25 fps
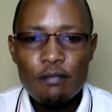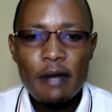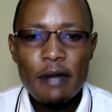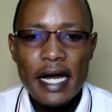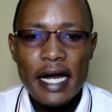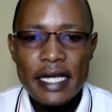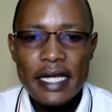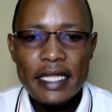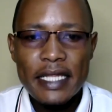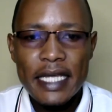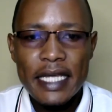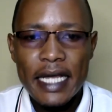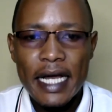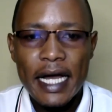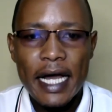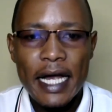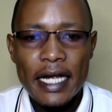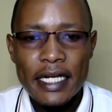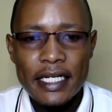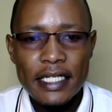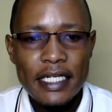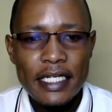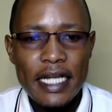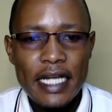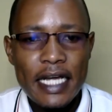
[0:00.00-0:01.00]
buy their
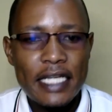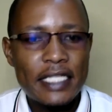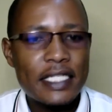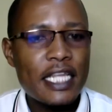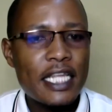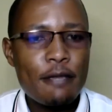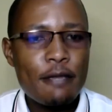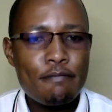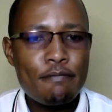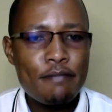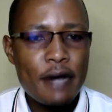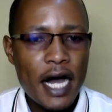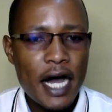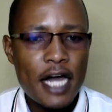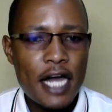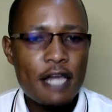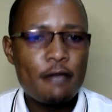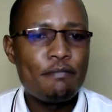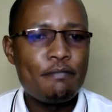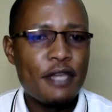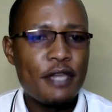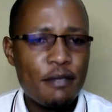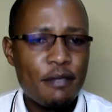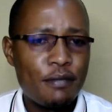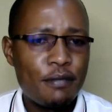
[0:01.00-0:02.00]
ideas. They buy
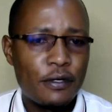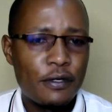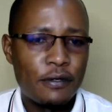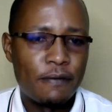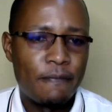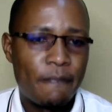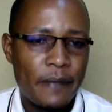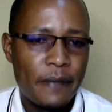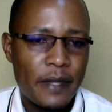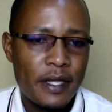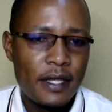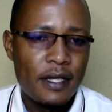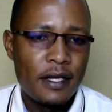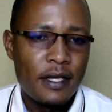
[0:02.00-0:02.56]
people.